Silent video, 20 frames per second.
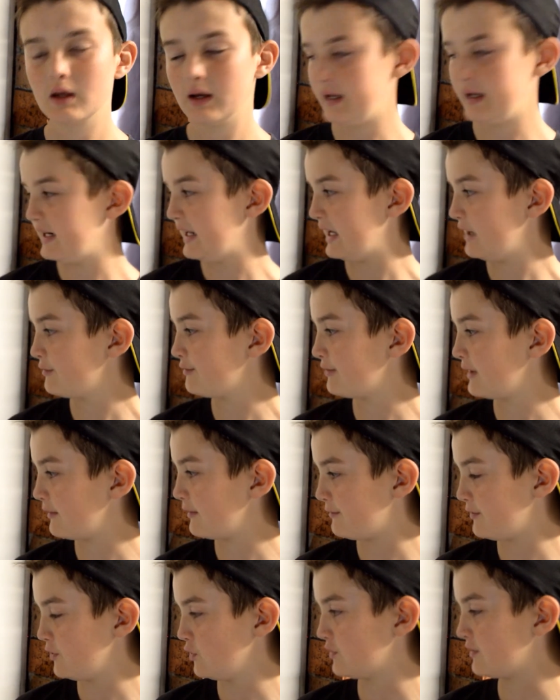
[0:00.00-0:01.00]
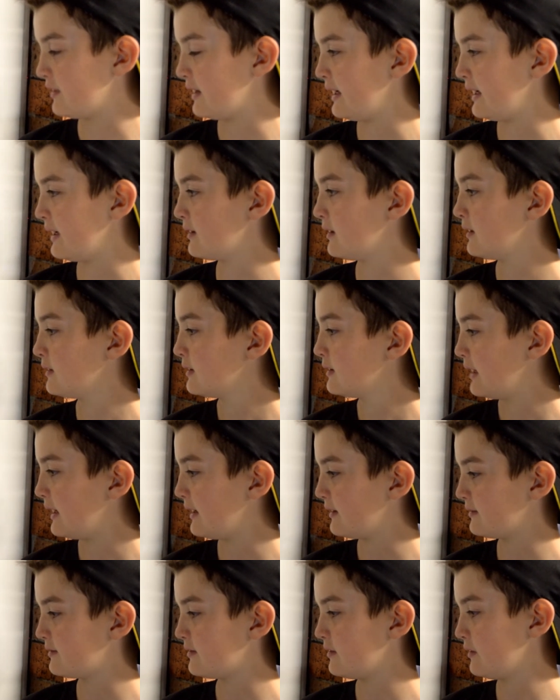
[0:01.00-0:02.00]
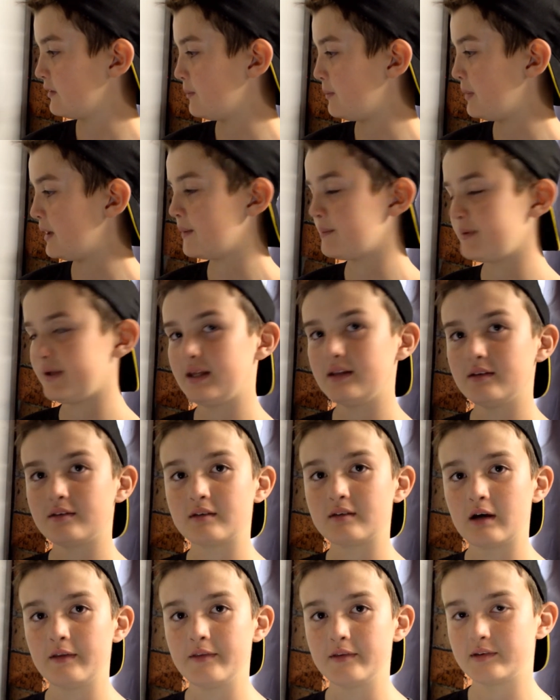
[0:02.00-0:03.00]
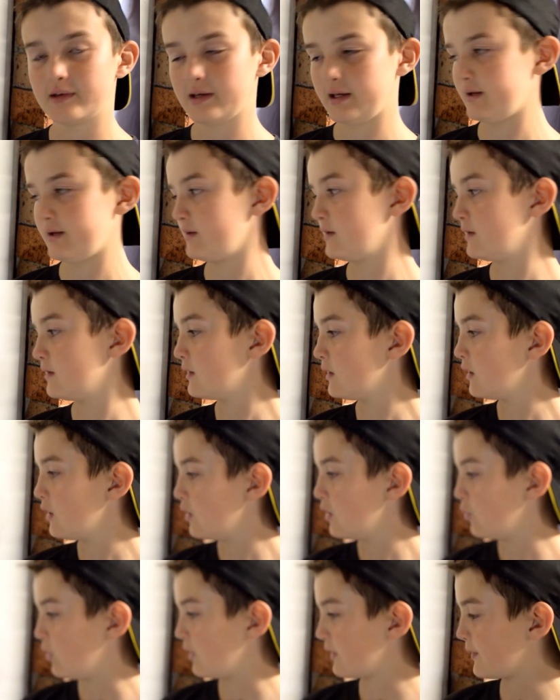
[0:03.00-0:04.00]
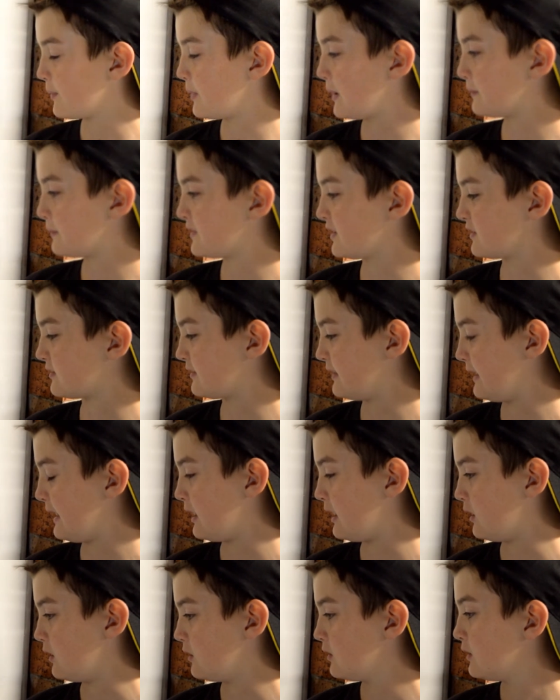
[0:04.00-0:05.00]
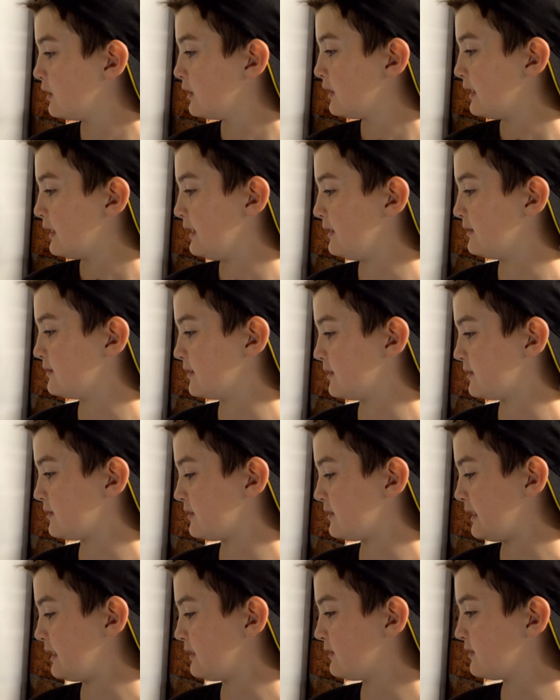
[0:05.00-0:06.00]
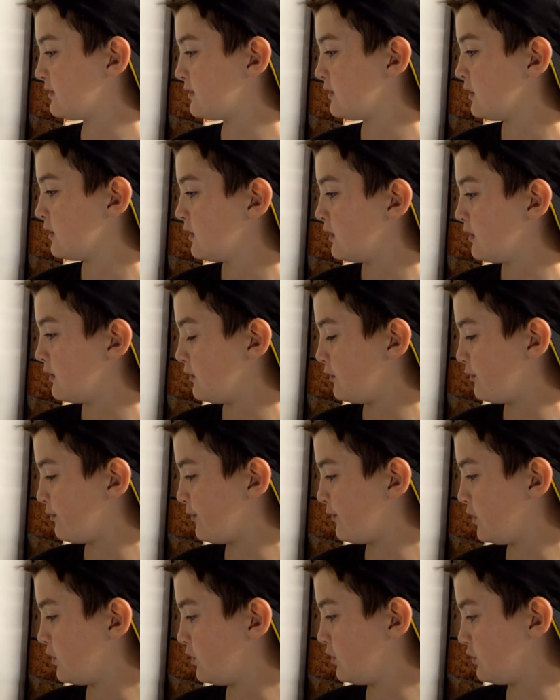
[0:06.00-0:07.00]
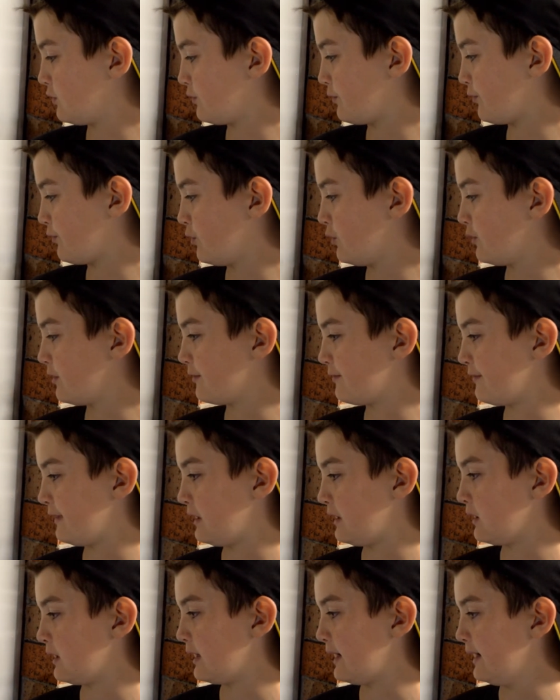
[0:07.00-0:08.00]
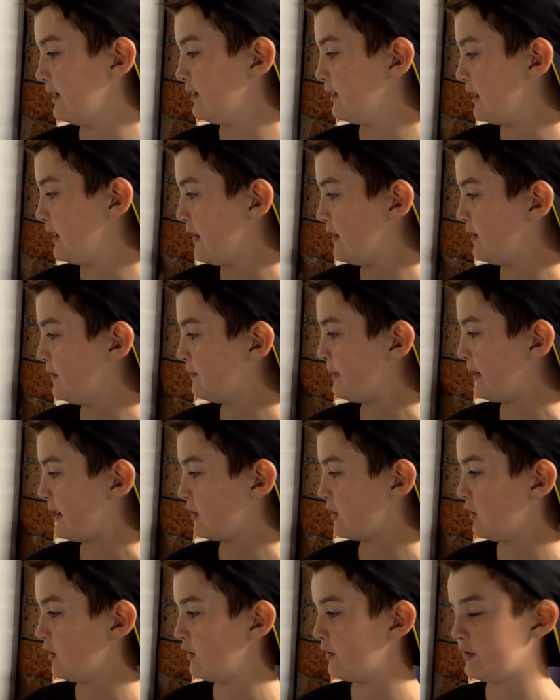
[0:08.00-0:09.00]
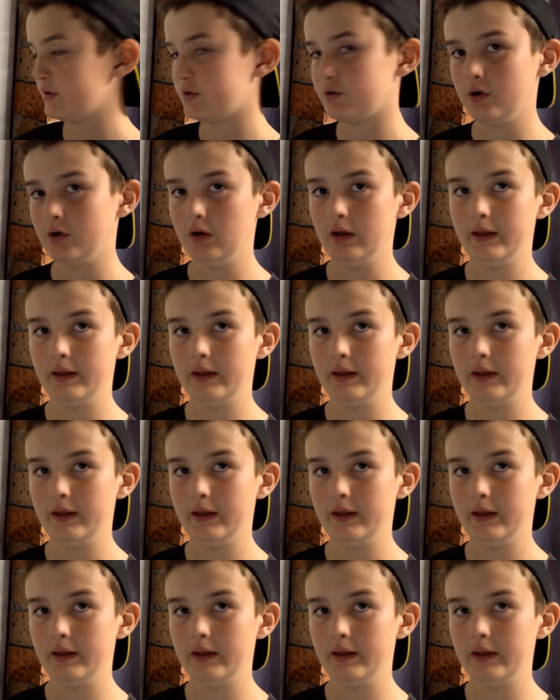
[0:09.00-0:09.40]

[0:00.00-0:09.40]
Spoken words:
An EP5 fuel tank has the pump inside the tank. What the pump does now is it sends fuel through the feed line and then back on a return